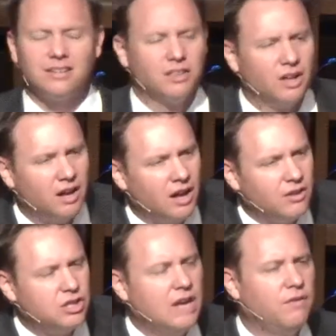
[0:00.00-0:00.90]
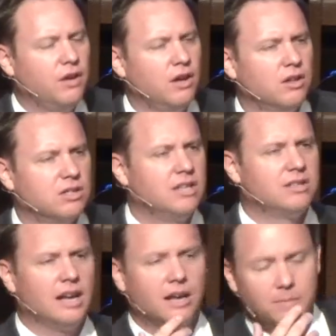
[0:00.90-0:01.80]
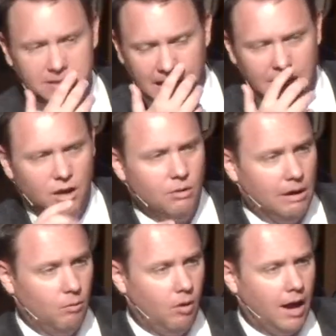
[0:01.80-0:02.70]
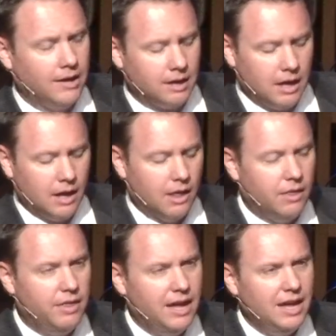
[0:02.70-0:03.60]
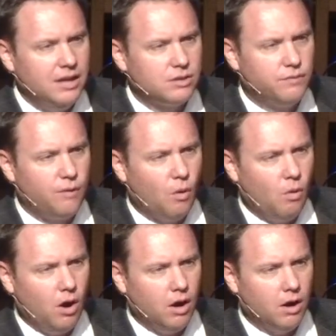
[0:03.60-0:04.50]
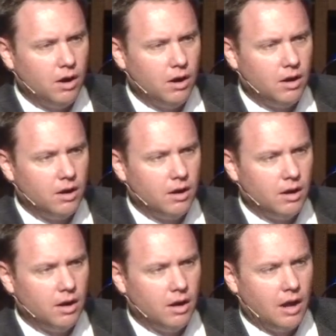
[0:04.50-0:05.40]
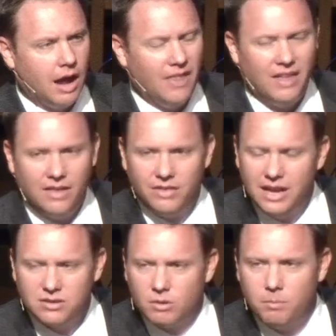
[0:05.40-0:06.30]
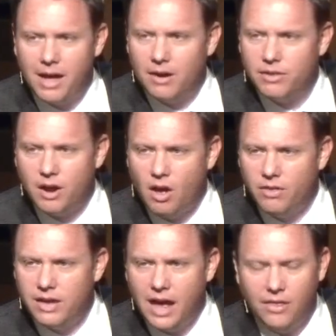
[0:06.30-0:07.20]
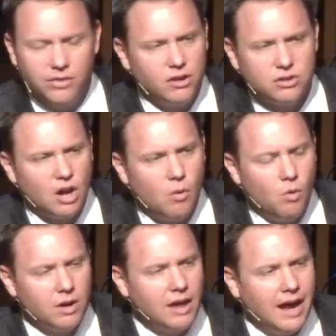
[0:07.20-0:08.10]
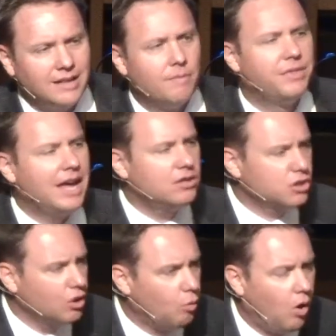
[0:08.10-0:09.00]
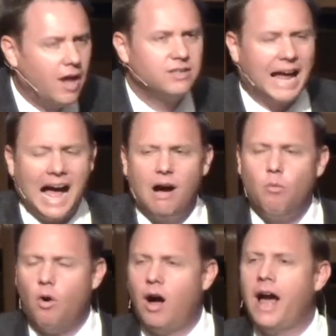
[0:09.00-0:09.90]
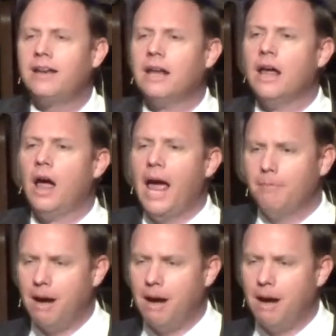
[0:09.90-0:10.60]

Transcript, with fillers: to the chief of eunuchs. He said, Let me tell you who I want. These four that these are better than all the other. There's no one like them. These are the ones I want at